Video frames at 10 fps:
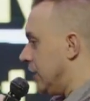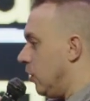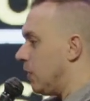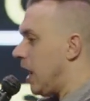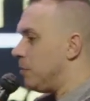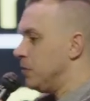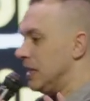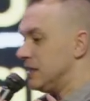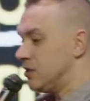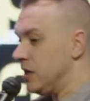you know, God
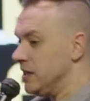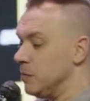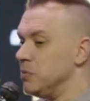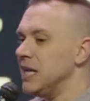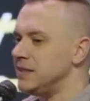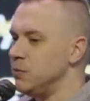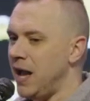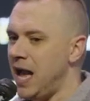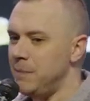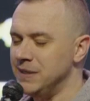bless, starting to bless. See,
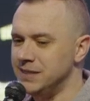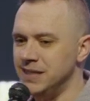what happens